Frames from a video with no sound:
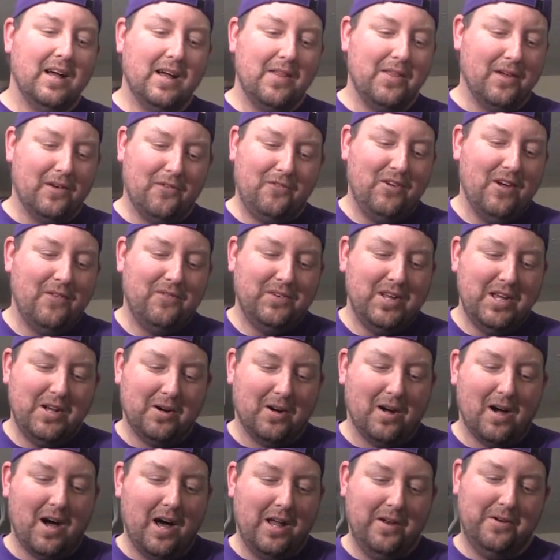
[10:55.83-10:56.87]
The $50
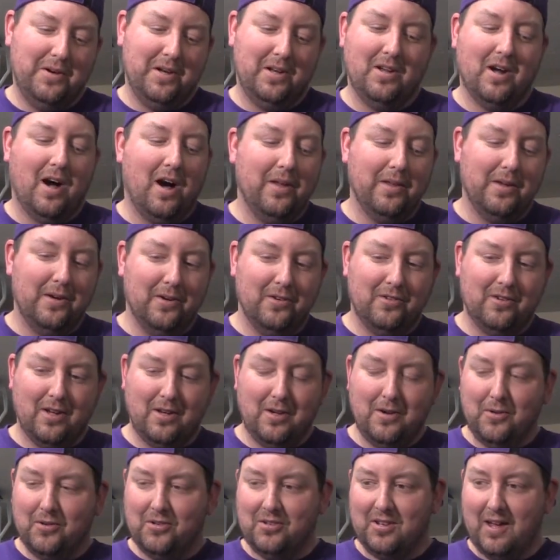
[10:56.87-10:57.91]
or $100 that
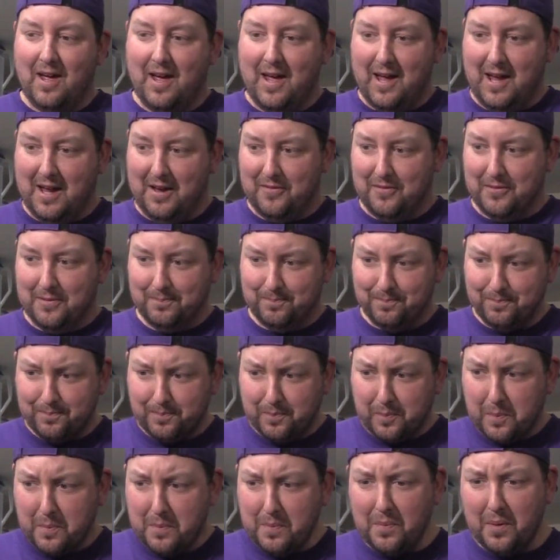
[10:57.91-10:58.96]
you save
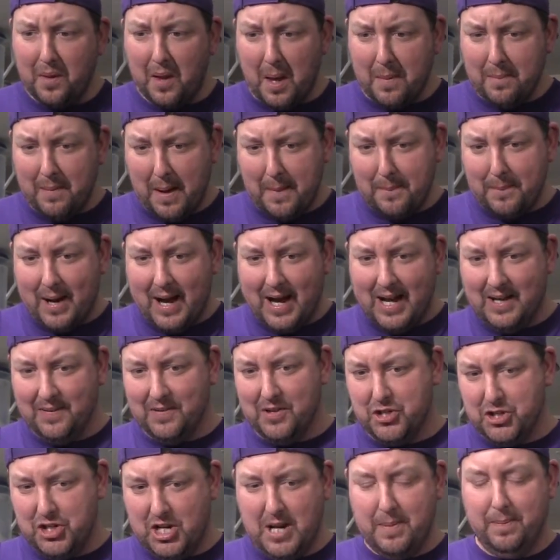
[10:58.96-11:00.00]
by buying
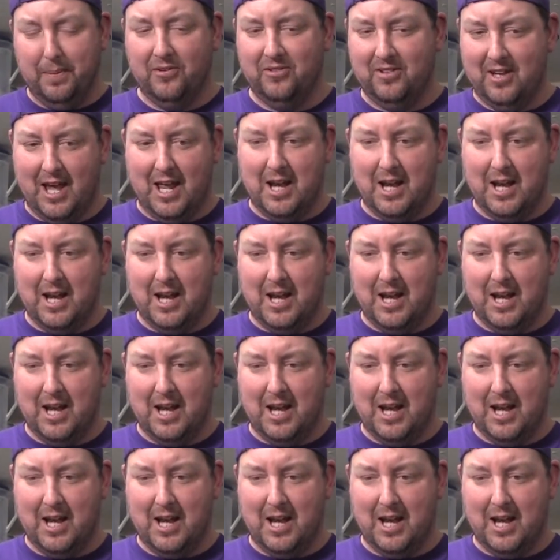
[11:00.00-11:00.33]
the cheapest